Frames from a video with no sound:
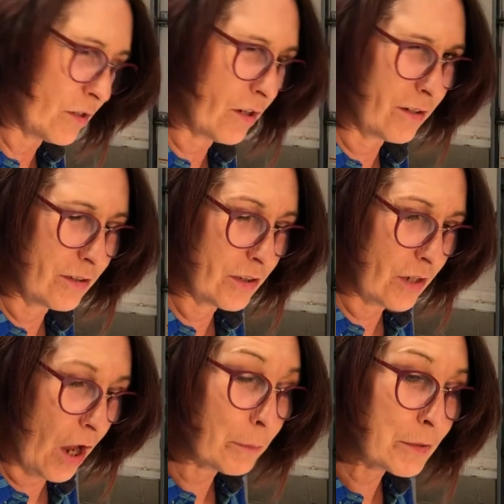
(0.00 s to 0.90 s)
hard to
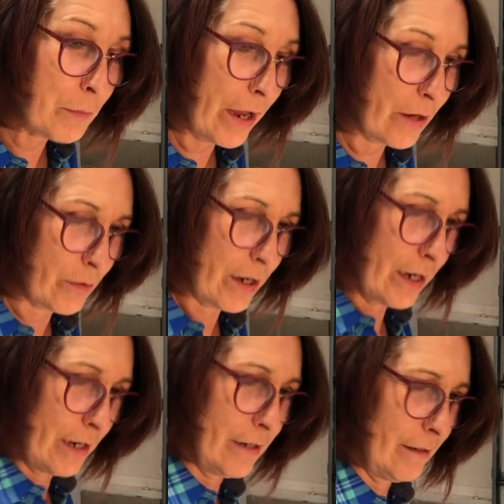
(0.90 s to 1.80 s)
stop spattering,
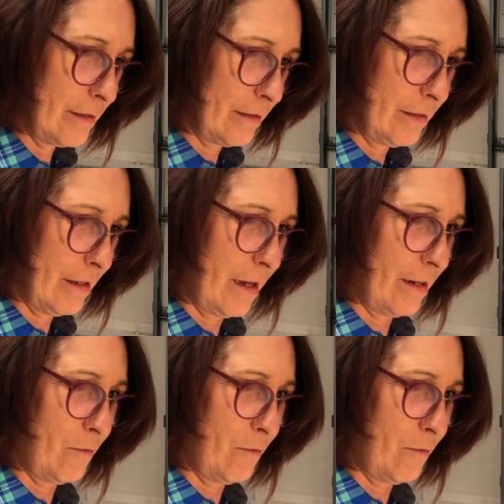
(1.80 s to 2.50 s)
and it's like,